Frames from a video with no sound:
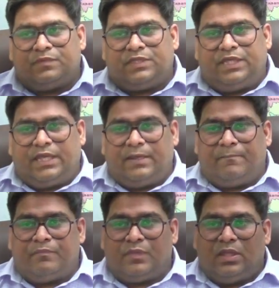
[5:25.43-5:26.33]
Okay,
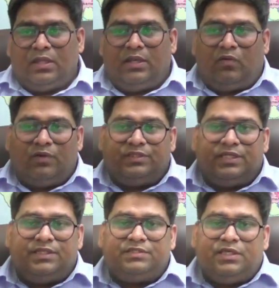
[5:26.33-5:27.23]
now
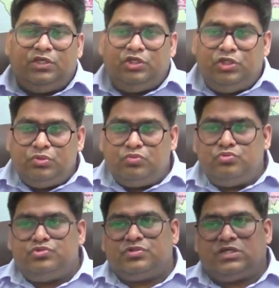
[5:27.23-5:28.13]
there is a
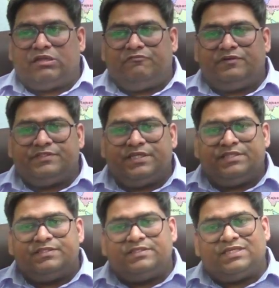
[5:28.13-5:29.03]
huge
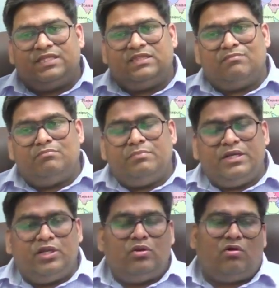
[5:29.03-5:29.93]
convergence in the
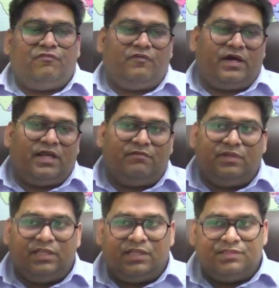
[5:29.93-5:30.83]
middle of
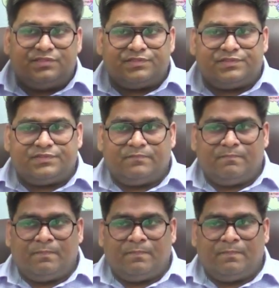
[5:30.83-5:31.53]
Aravalli ranges.